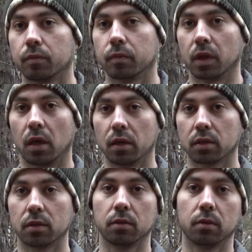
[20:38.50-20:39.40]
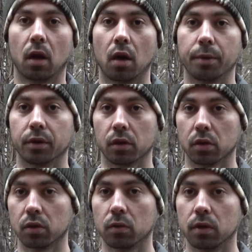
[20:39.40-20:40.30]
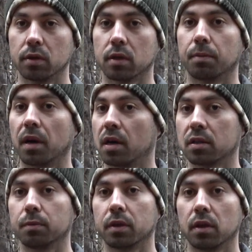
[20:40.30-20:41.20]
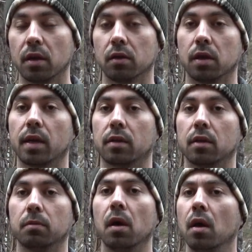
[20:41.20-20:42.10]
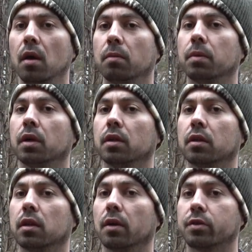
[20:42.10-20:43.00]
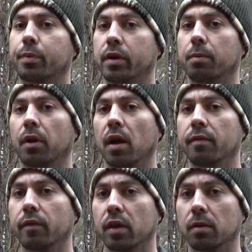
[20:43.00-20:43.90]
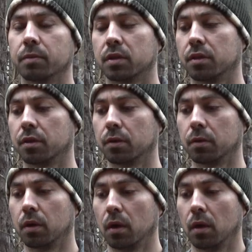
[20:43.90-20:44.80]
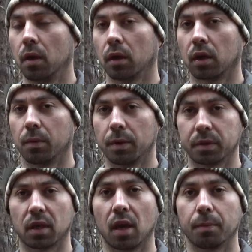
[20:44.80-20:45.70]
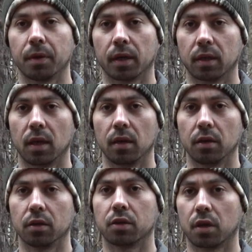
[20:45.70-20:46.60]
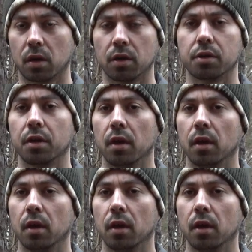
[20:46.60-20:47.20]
dogs harming their little ones, and possibly they don't like them, but that was pretty brave of them to come up to camp like that and charge.